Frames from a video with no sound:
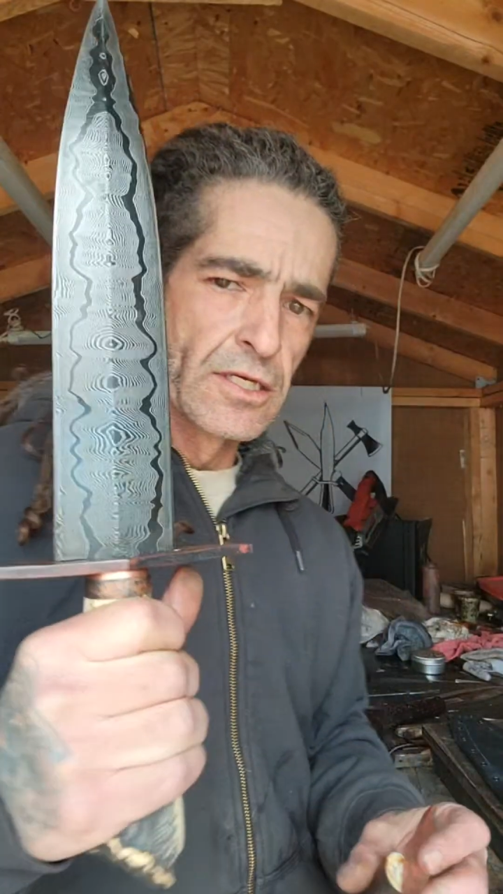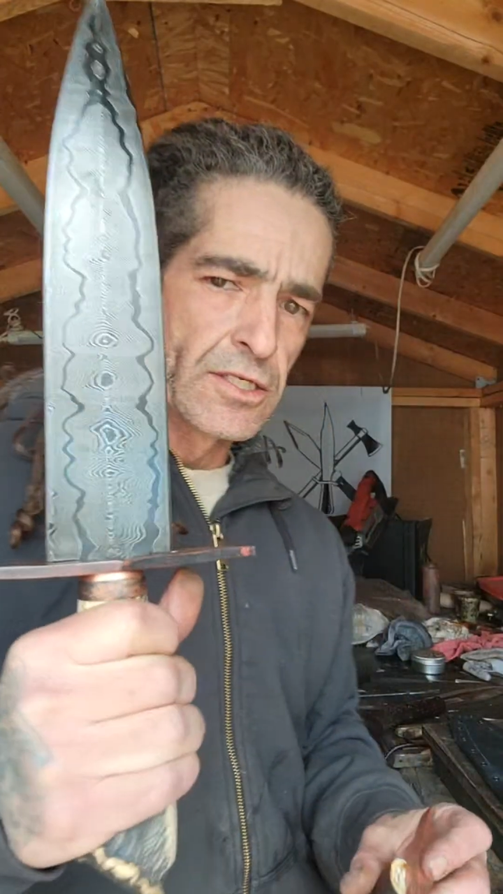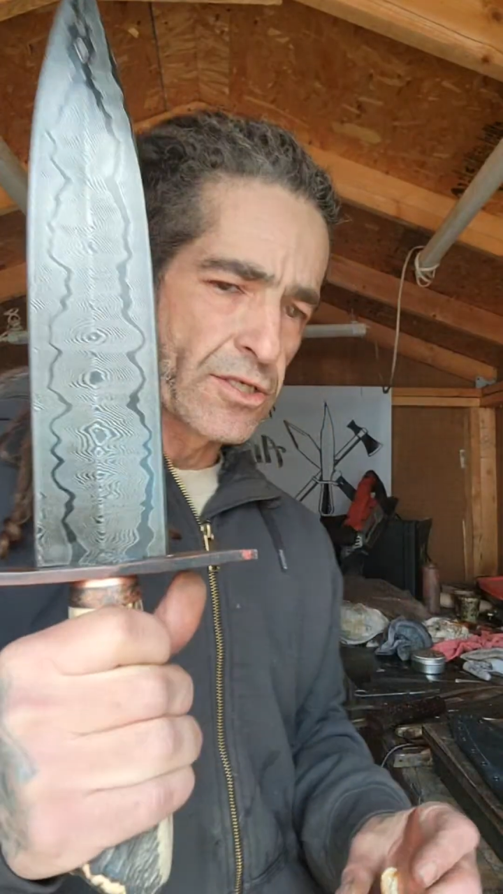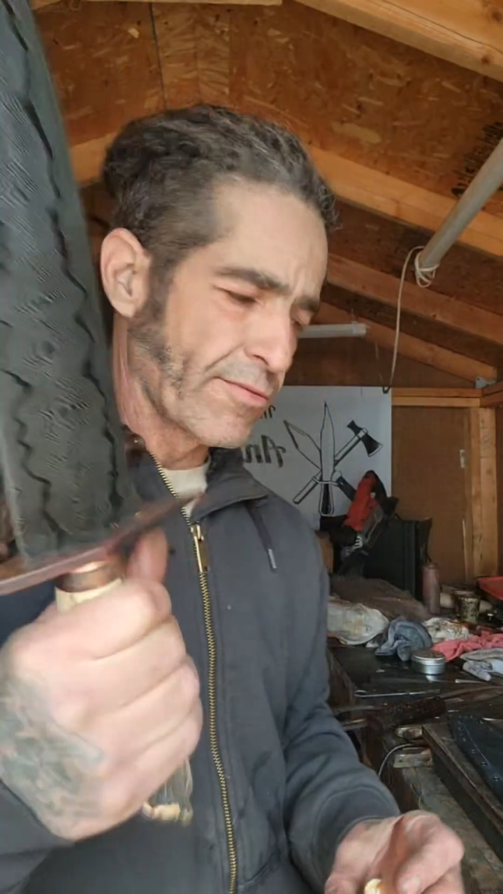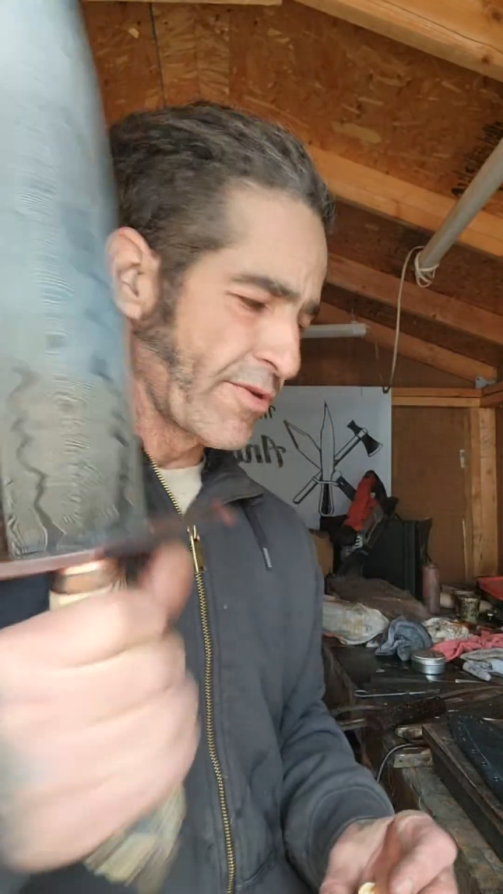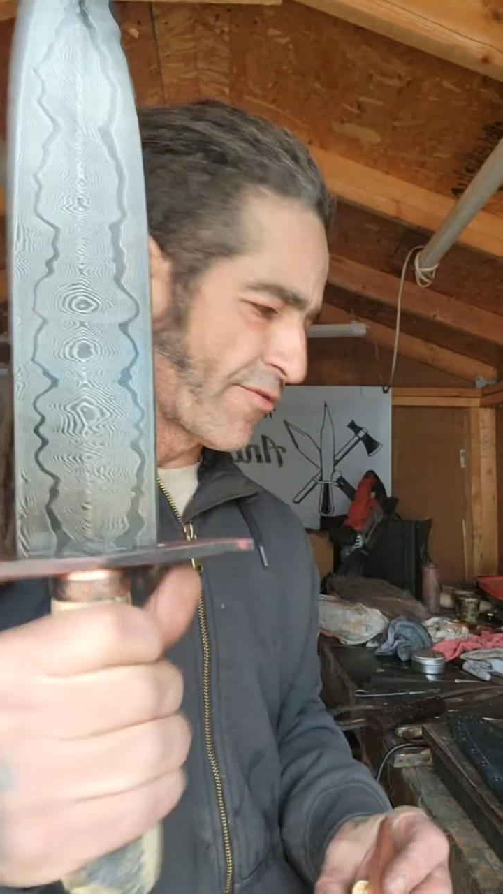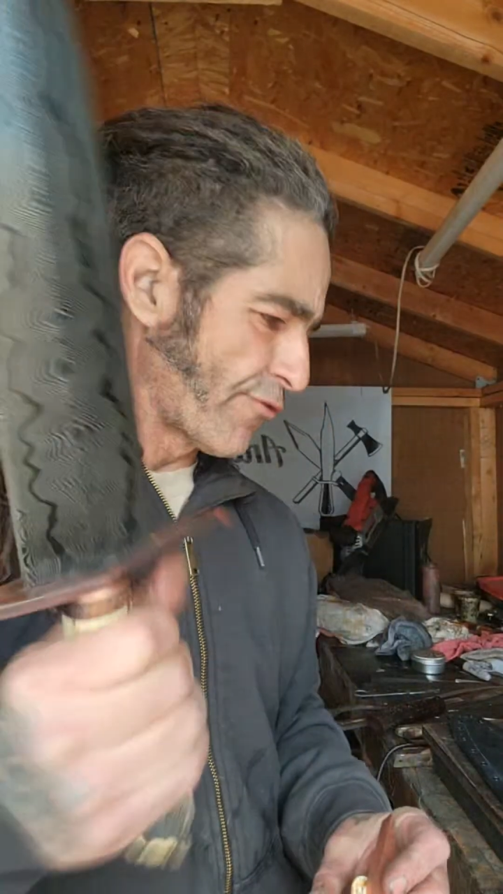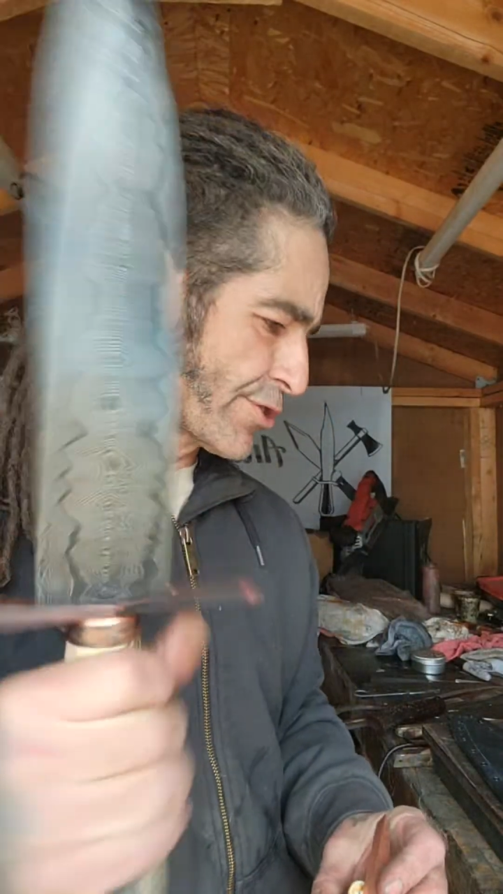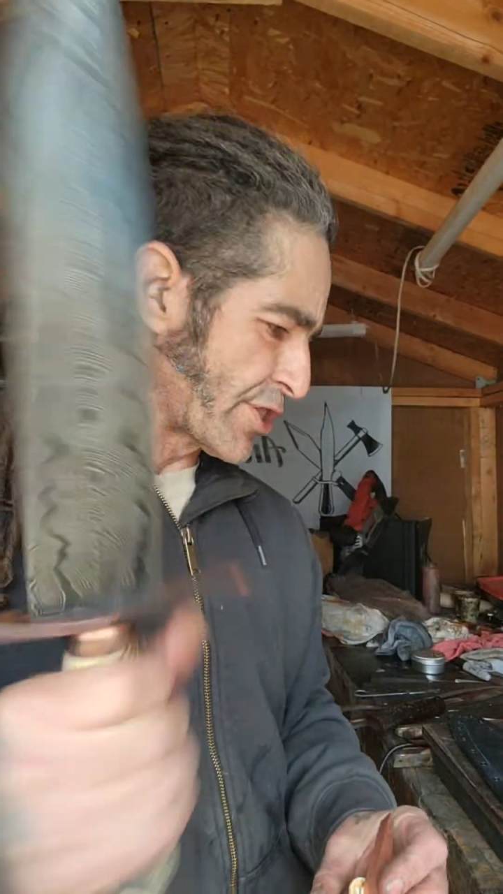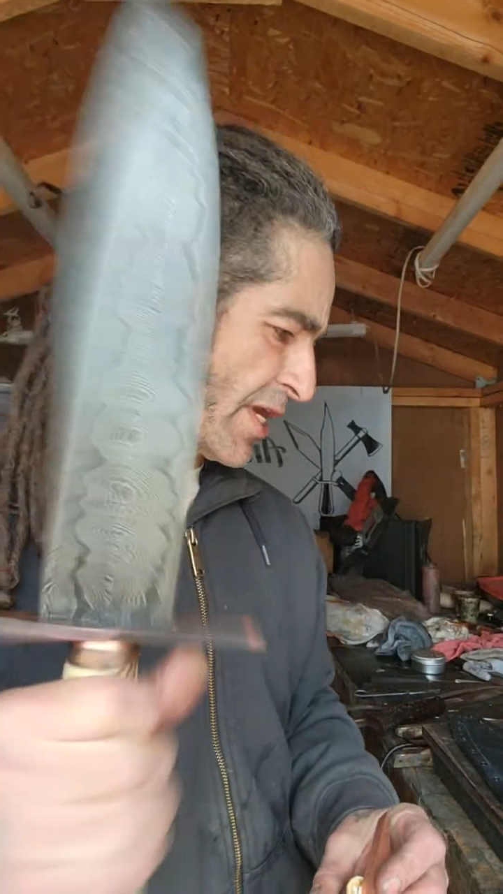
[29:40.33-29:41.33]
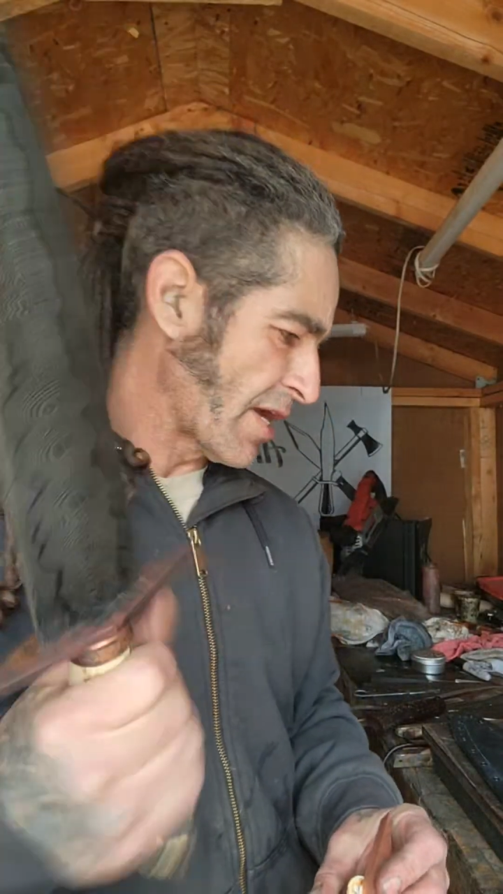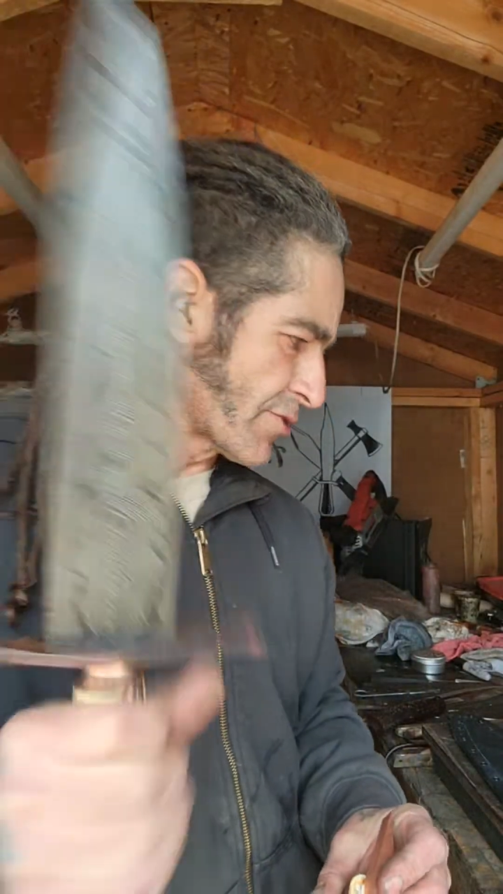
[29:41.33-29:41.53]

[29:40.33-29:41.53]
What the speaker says: so I'll be forging out